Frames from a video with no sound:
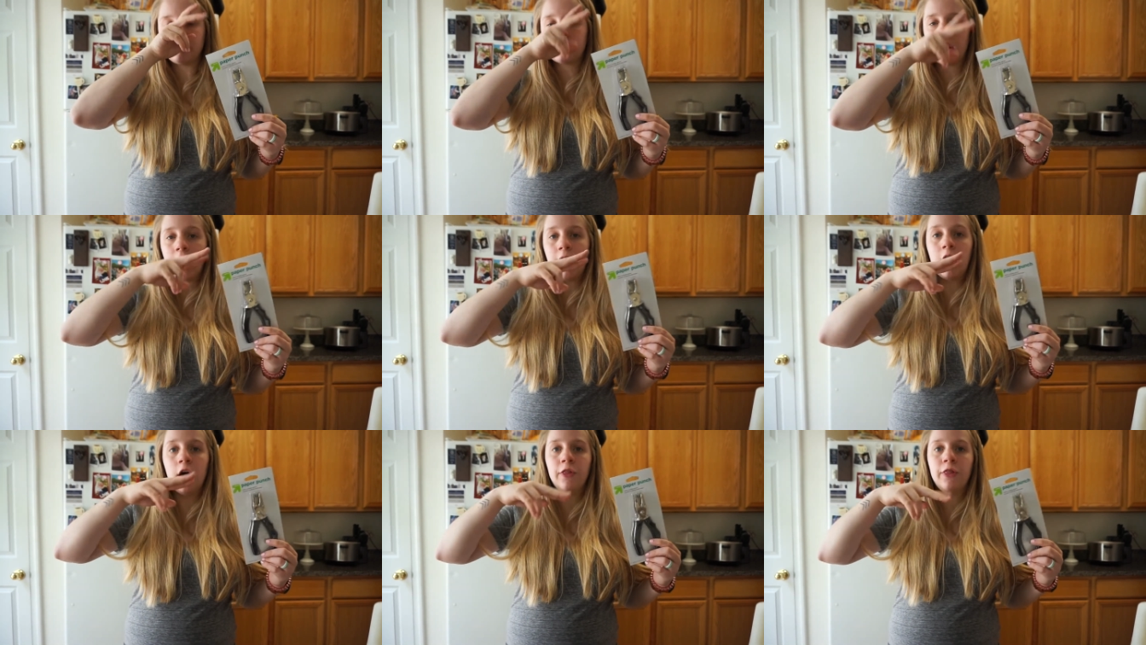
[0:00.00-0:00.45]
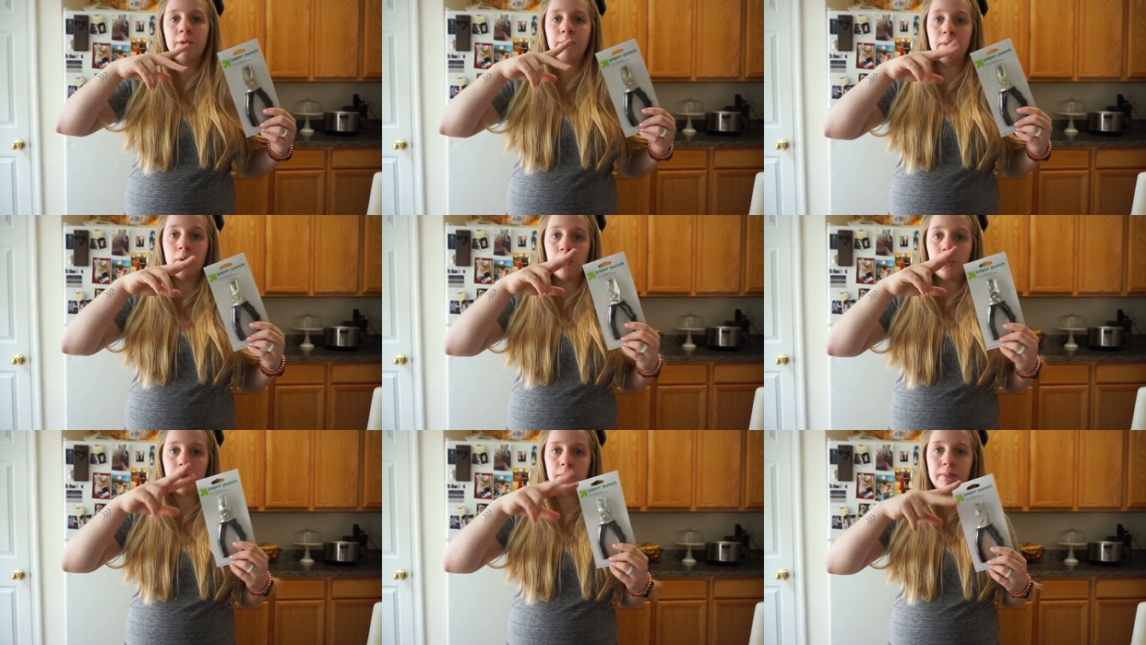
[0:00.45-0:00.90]
I cut the
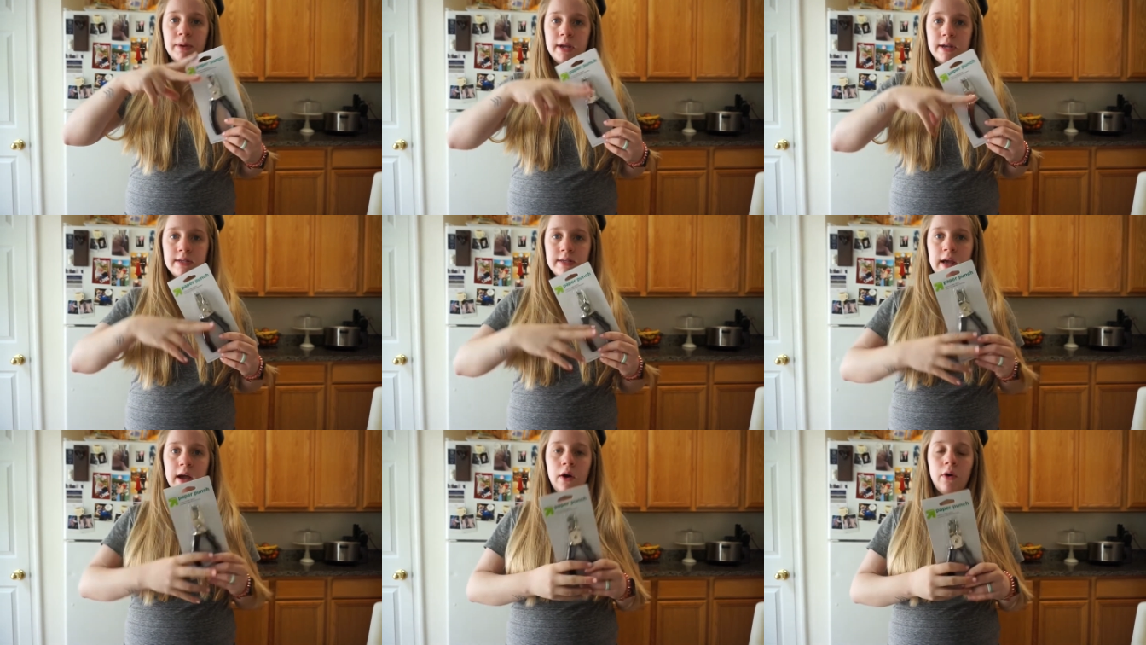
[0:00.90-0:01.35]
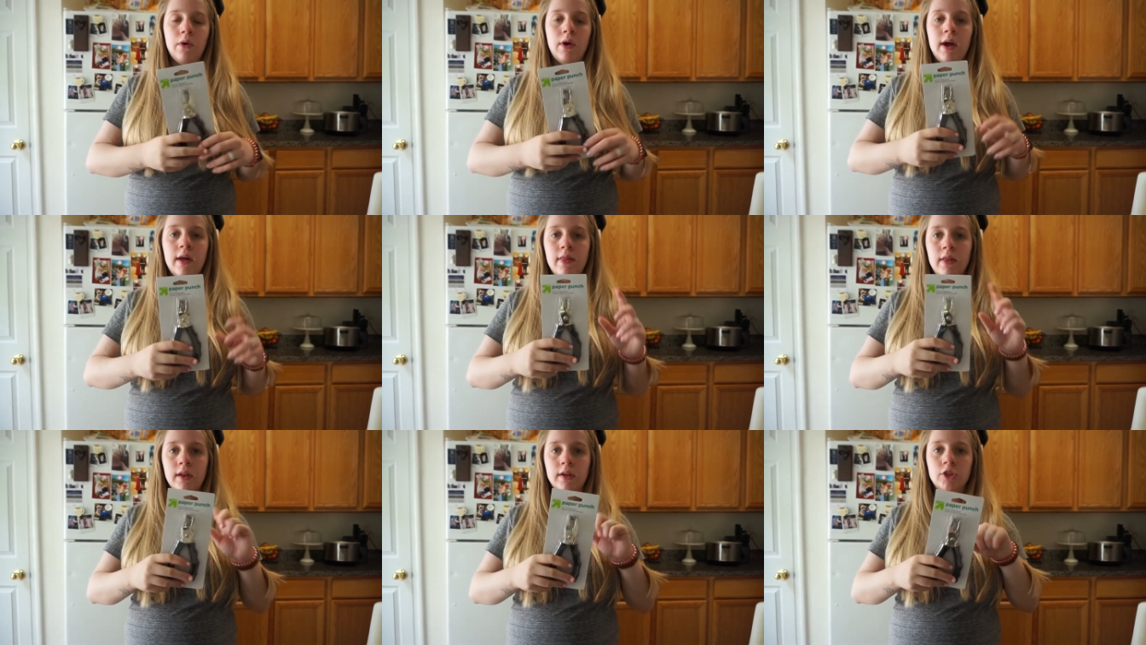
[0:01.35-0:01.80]
broken piece out
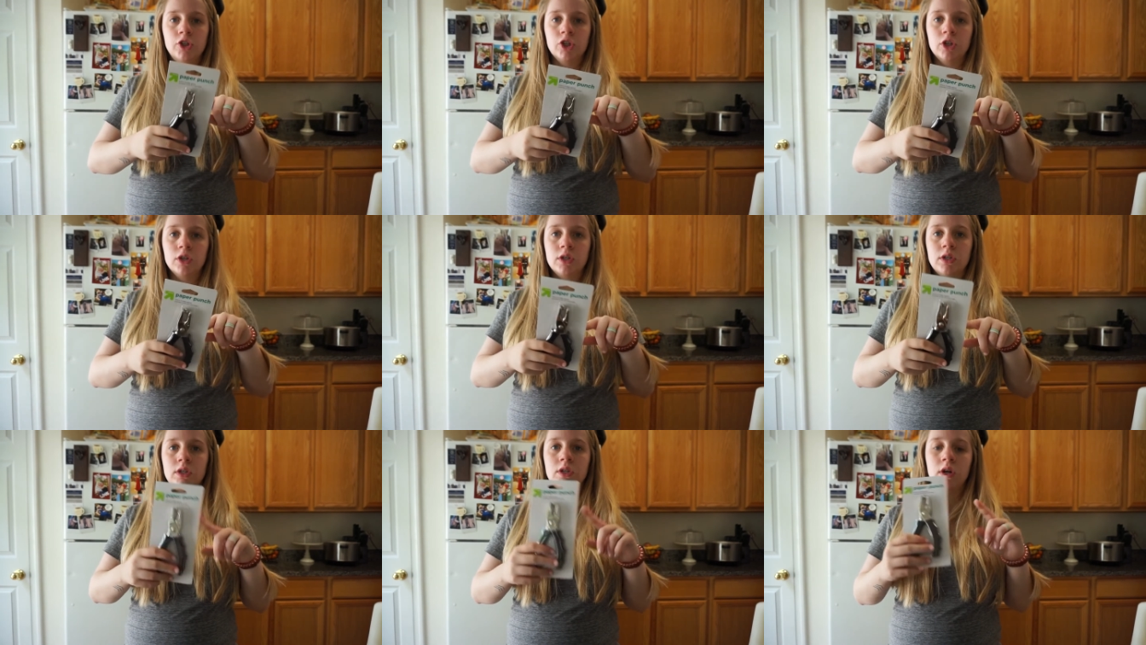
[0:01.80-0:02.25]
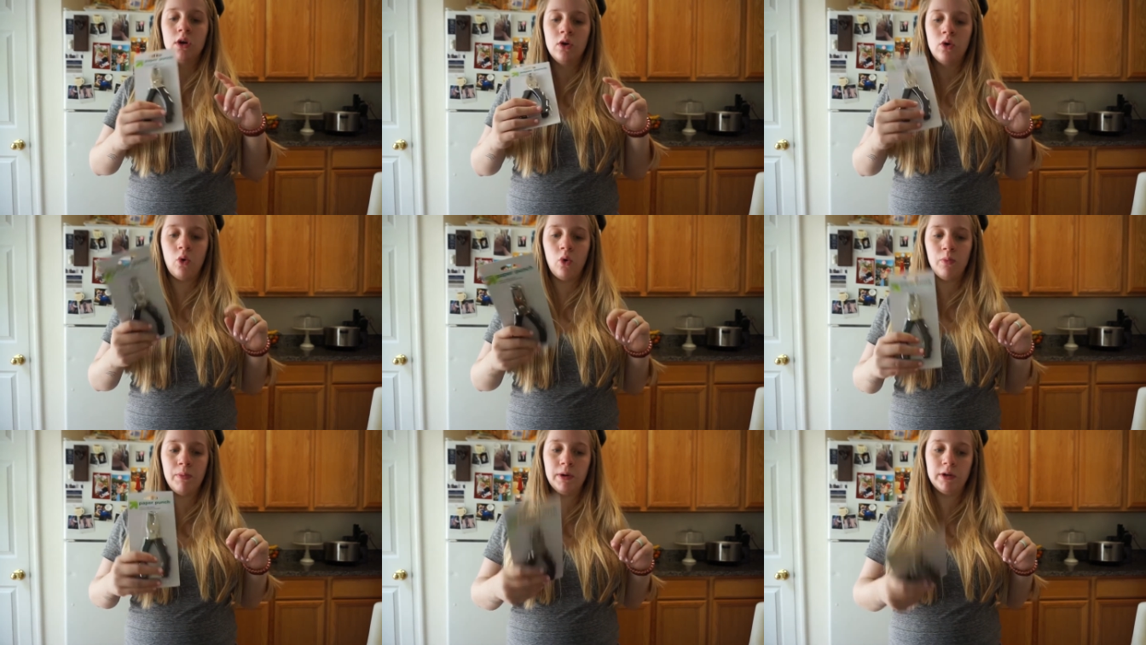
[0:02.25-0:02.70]
and then just
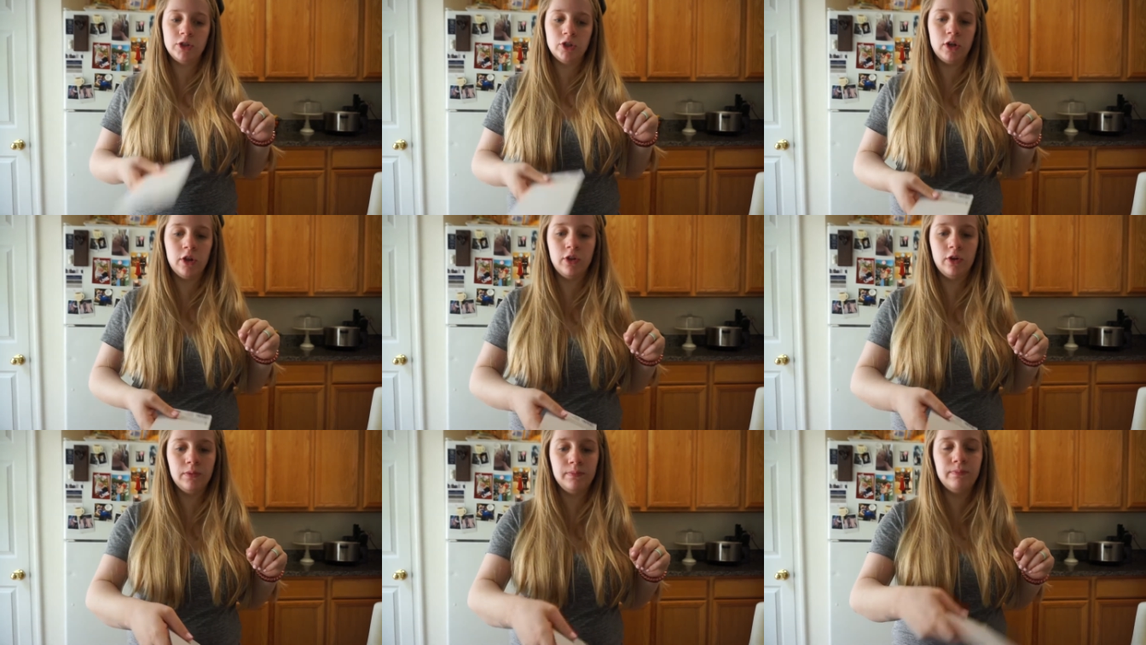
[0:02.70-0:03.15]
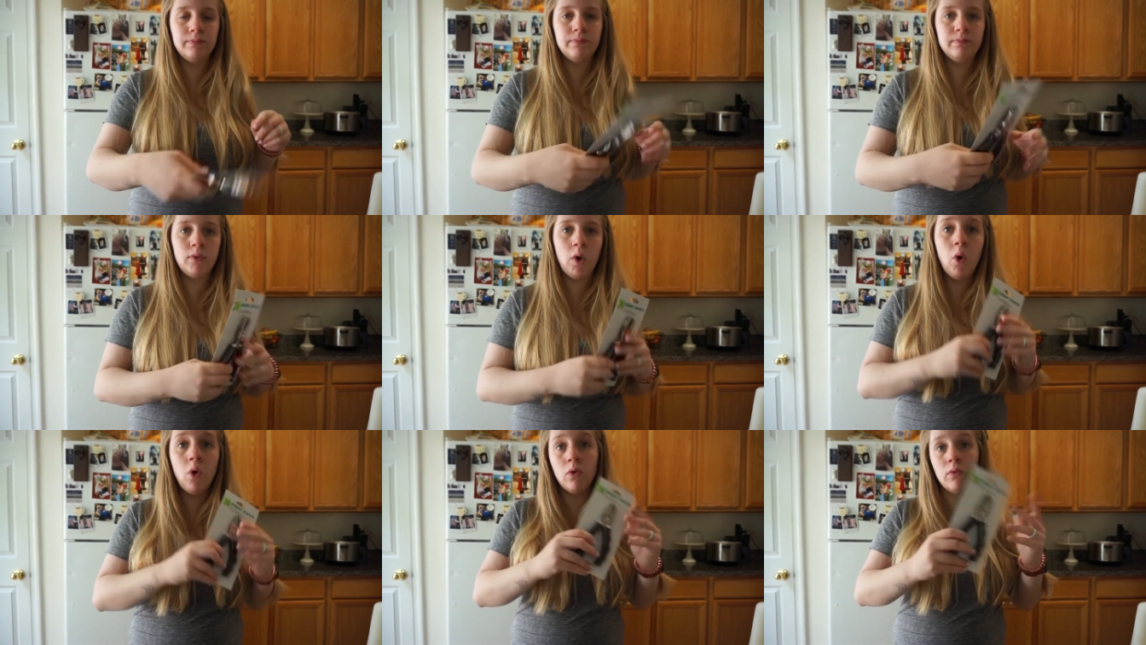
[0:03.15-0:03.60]
hole punch another
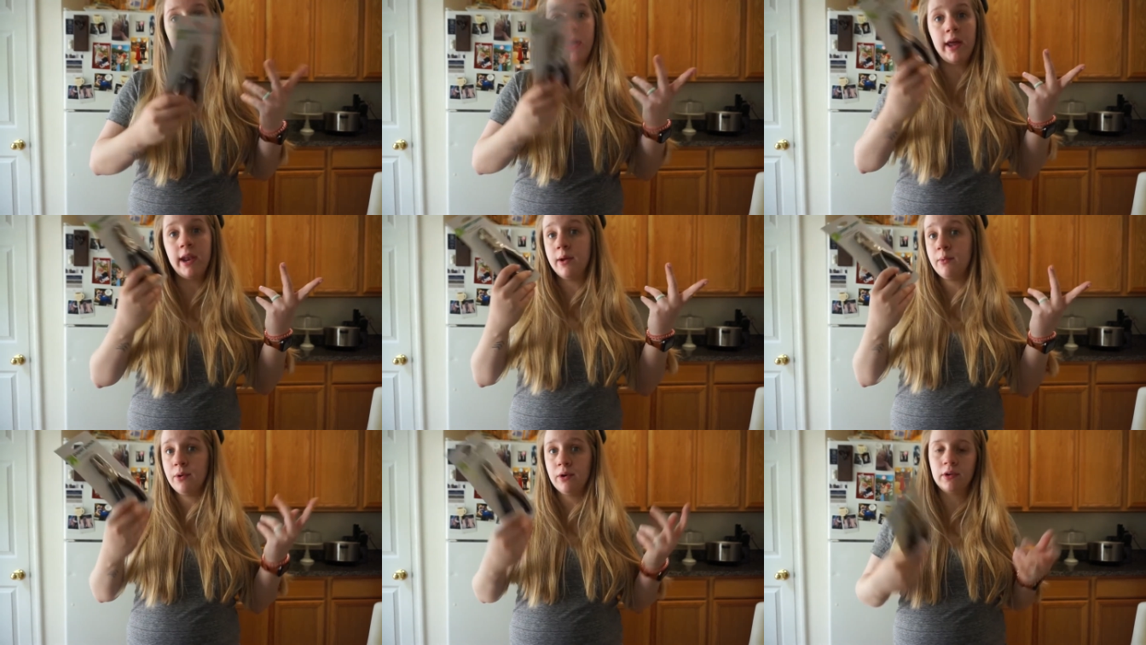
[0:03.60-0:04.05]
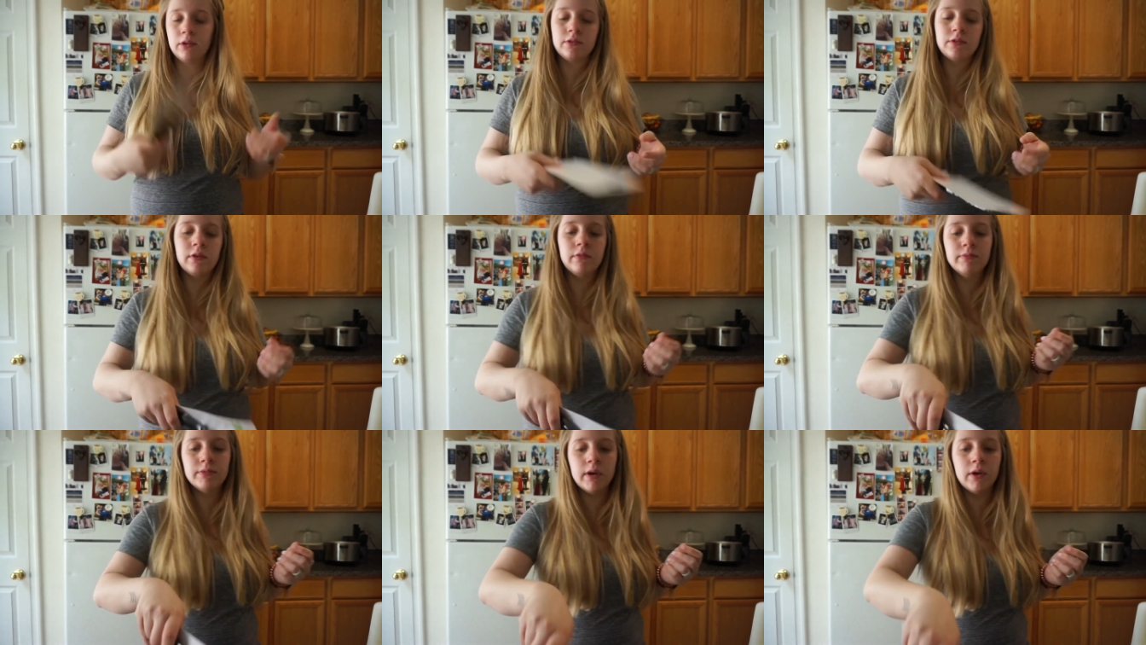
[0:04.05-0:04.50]
hole and it works.
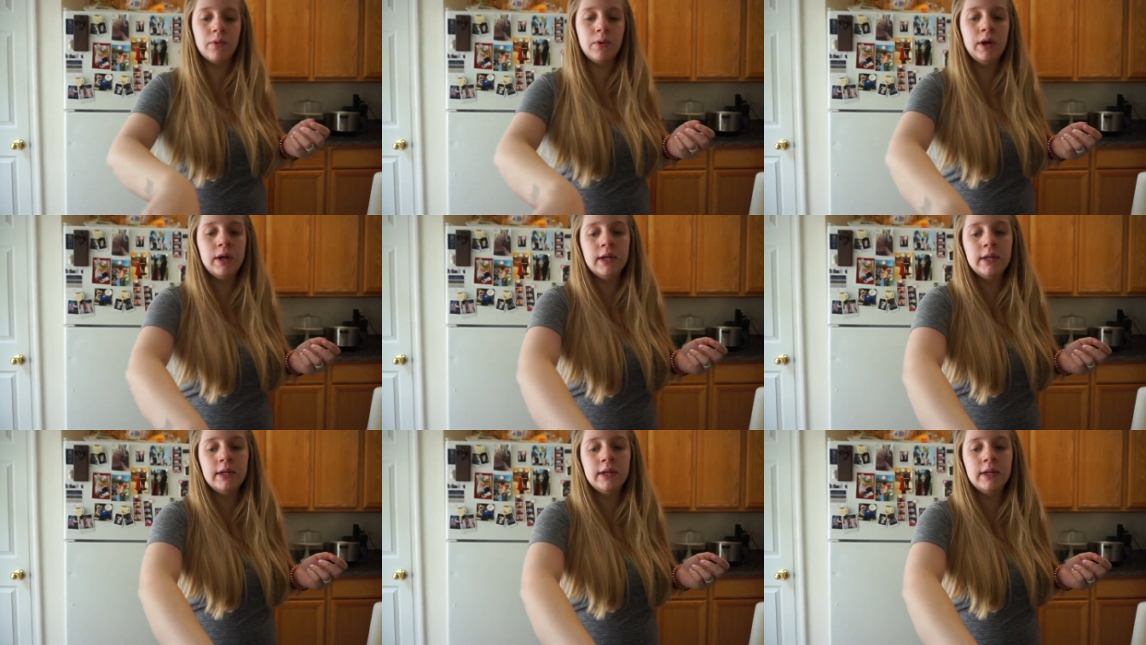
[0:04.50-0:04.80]
So,